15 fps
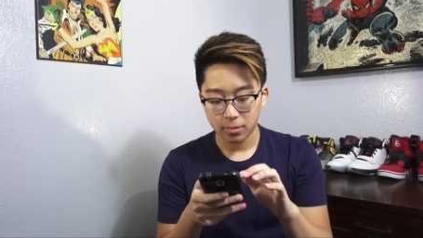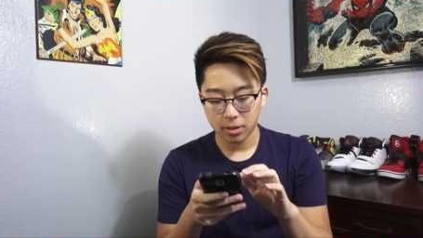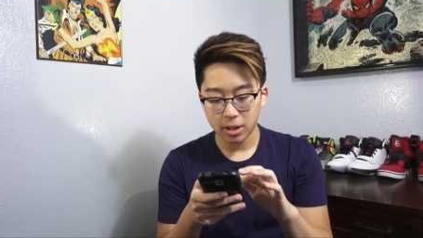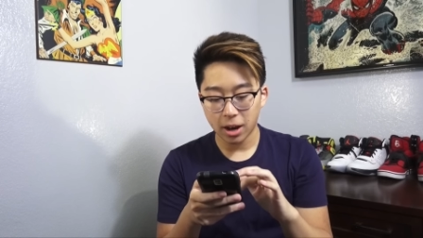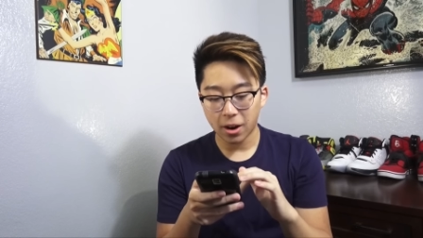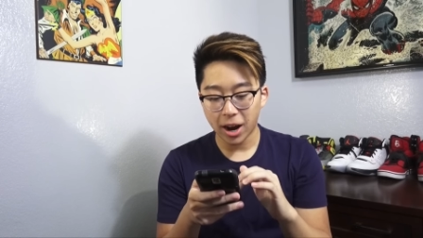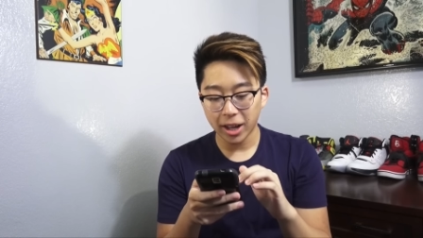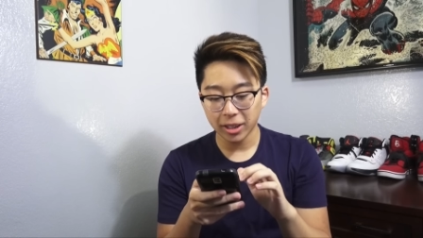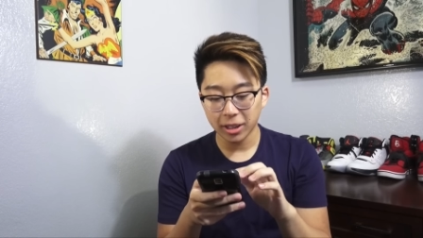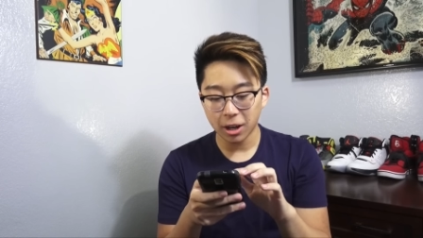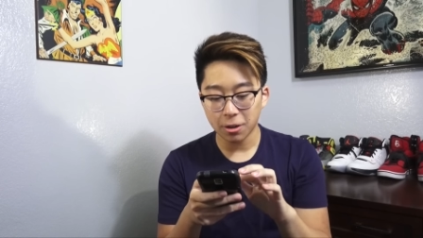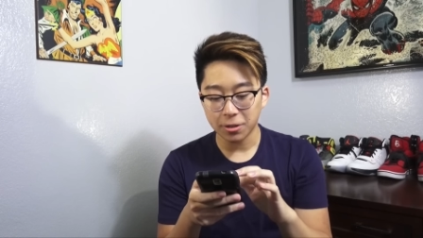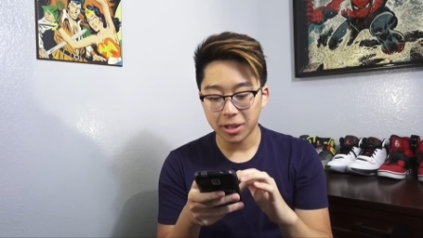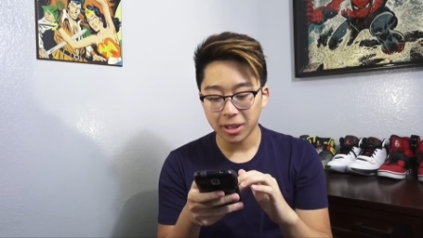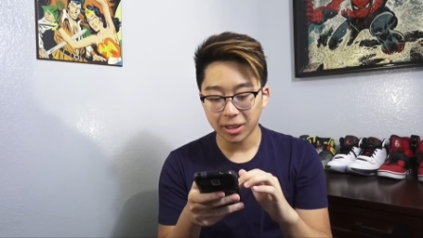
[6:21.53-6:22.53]
Yo, I
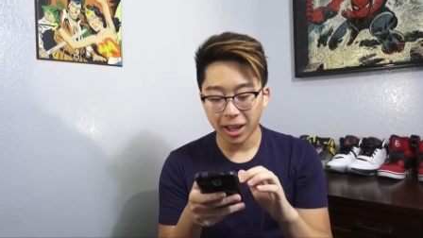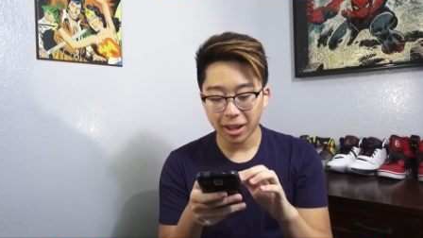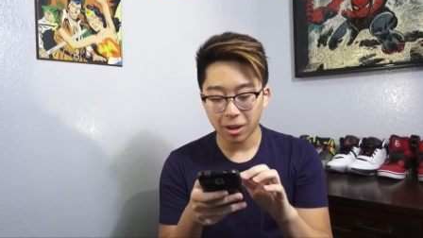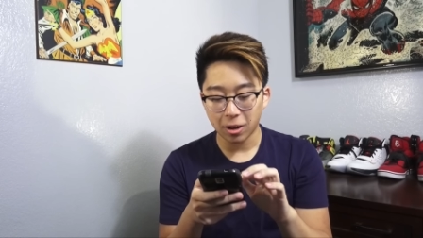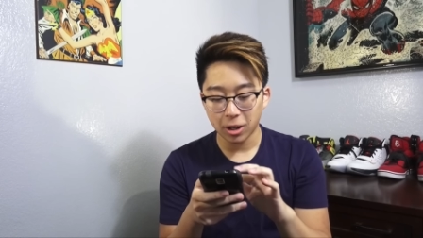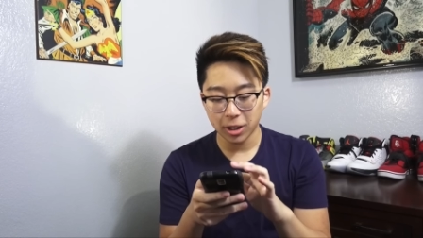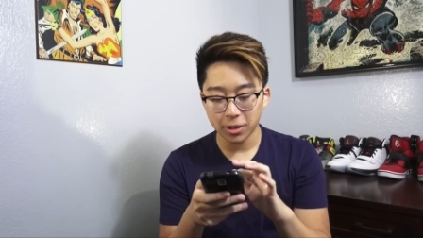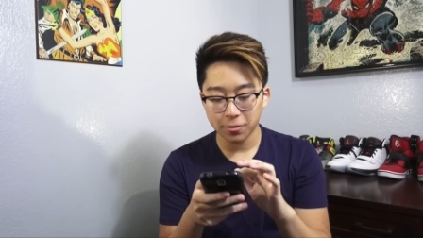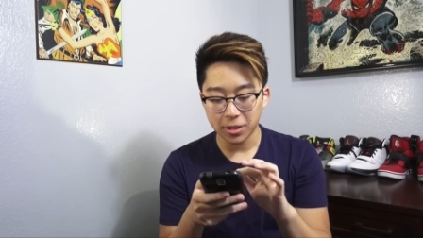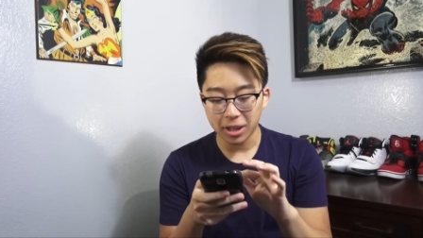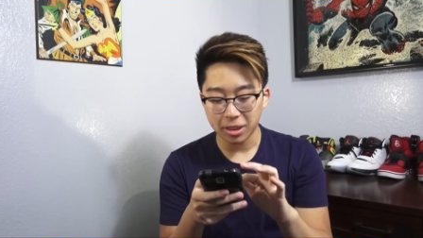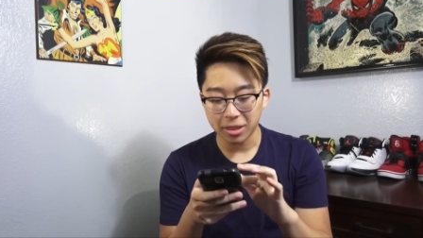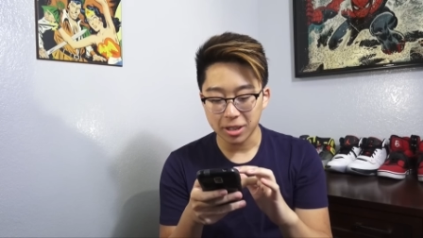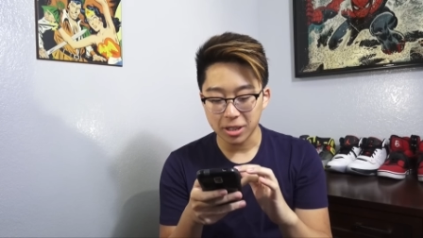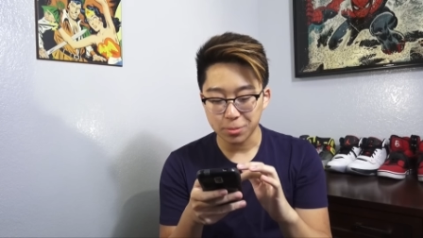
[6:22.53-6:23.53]
low key like all of
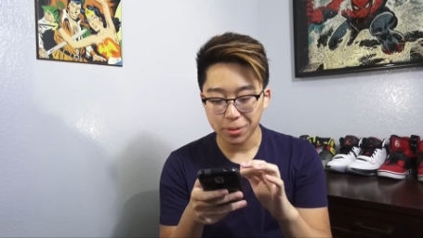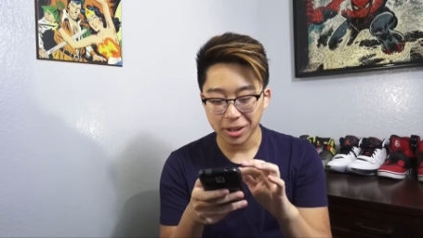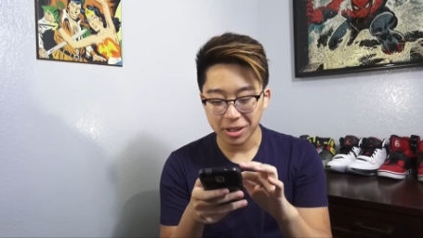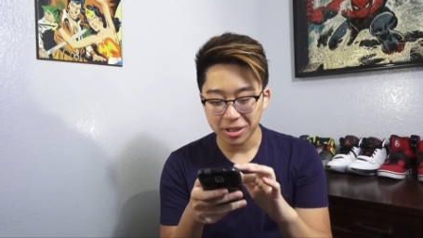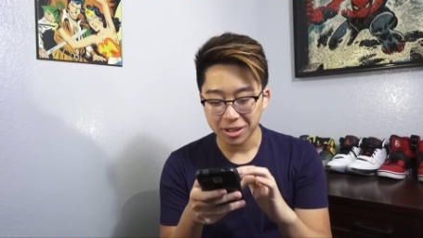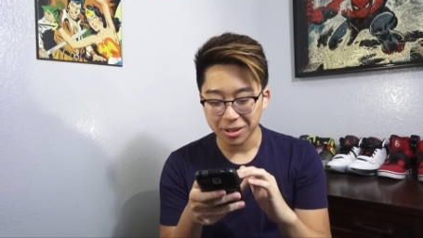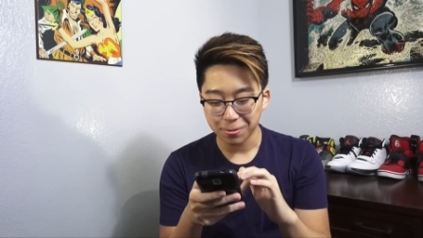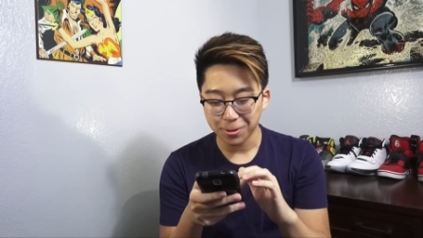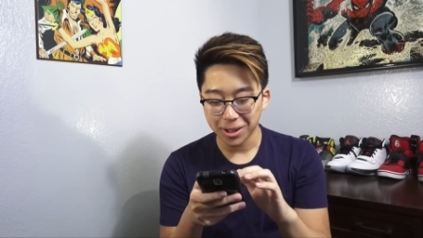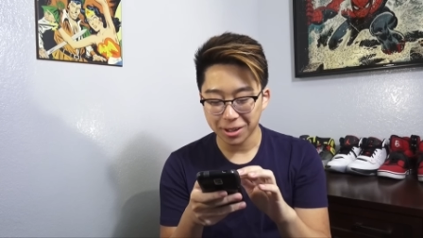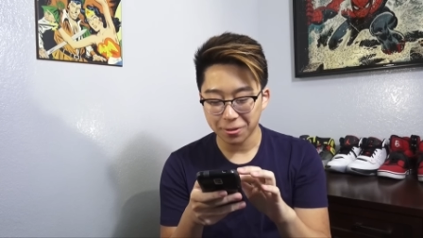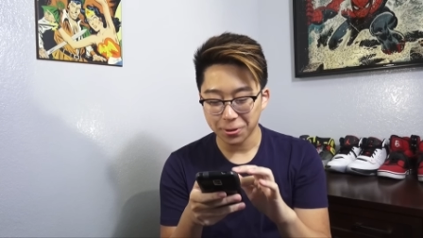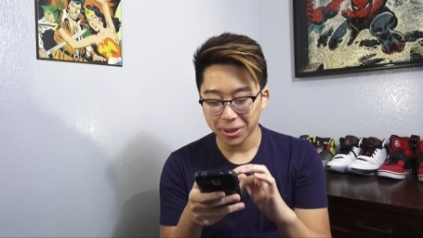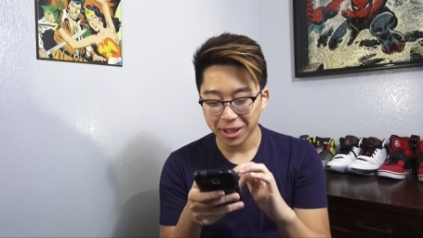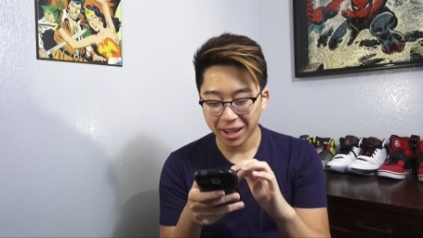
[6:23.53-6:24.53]
Ethan's picture.
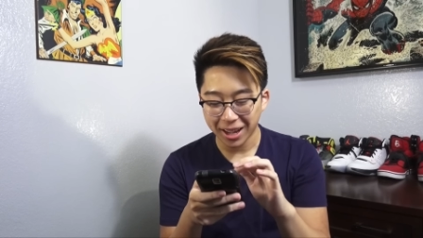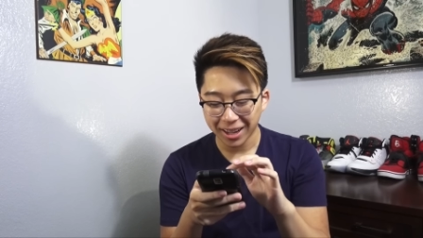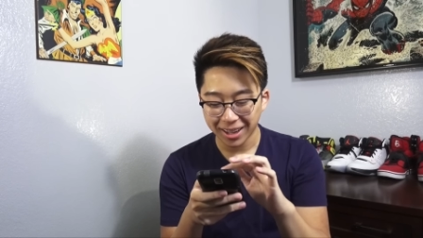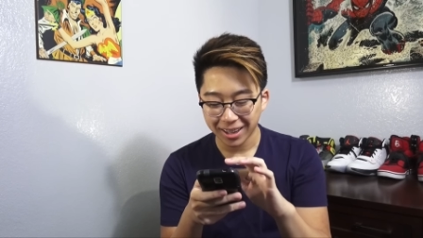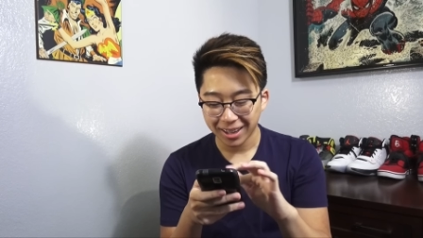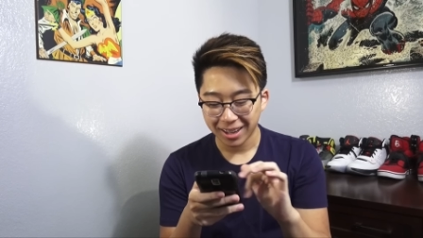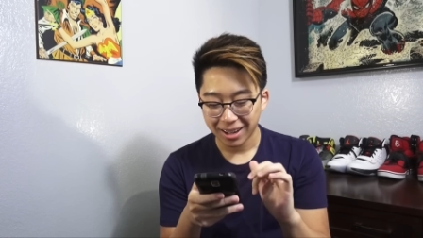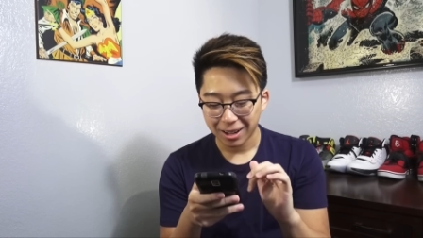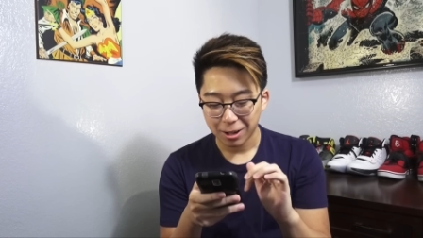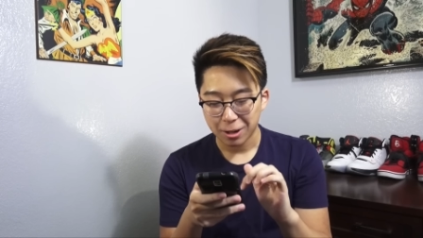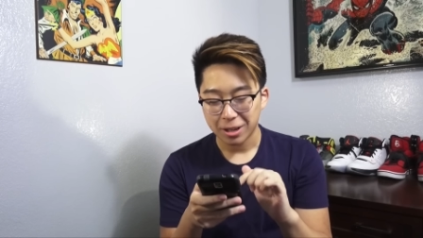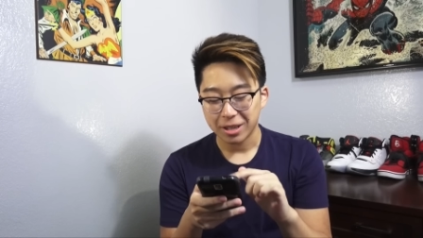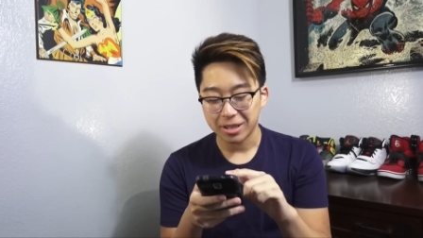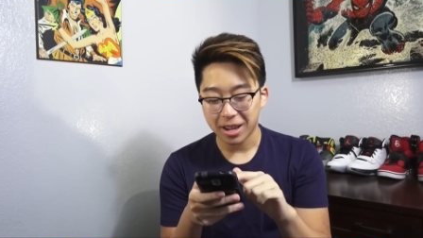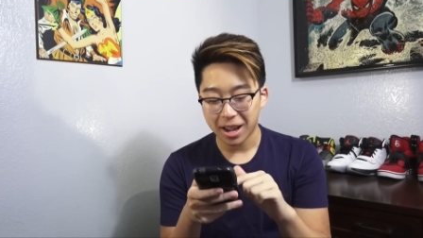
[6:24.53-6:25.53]
What what the heck?
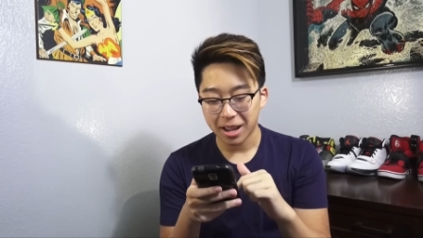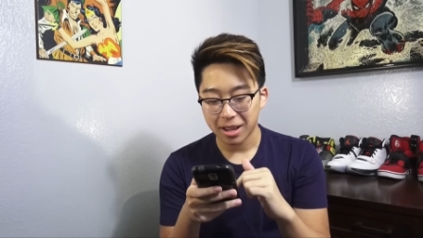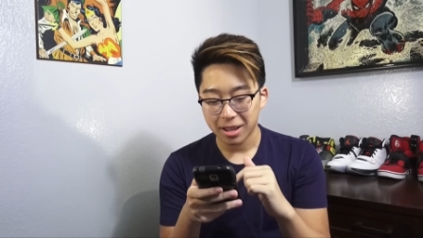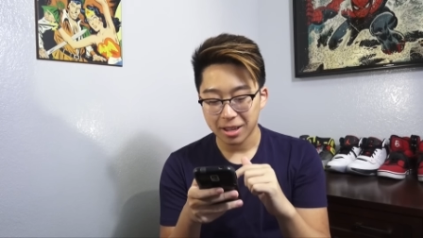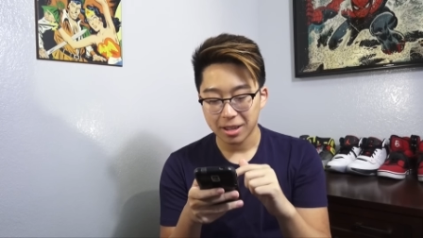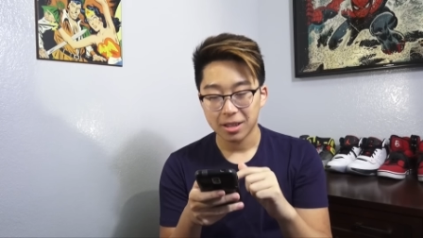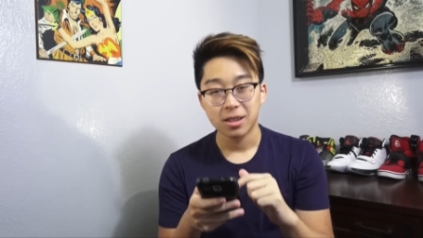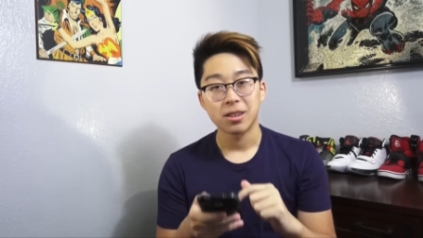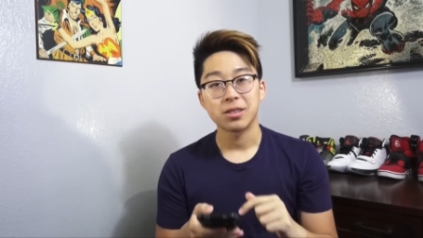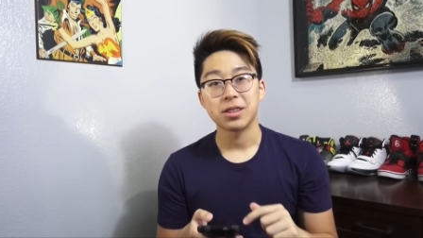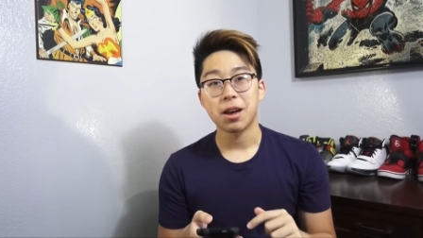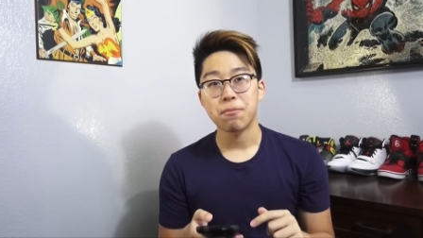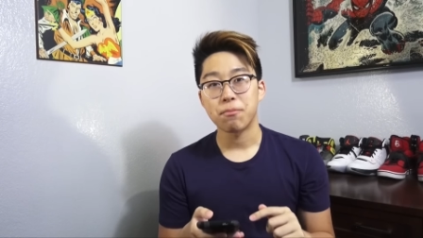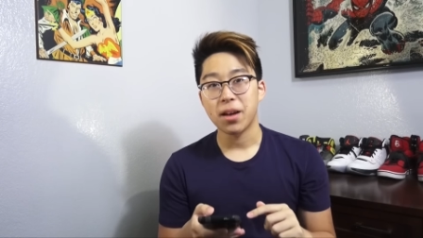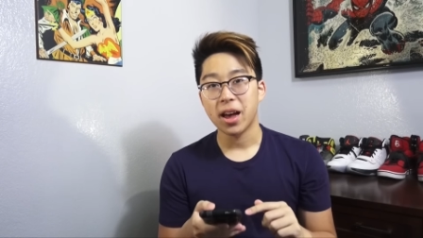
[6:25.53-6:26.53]
Is that is that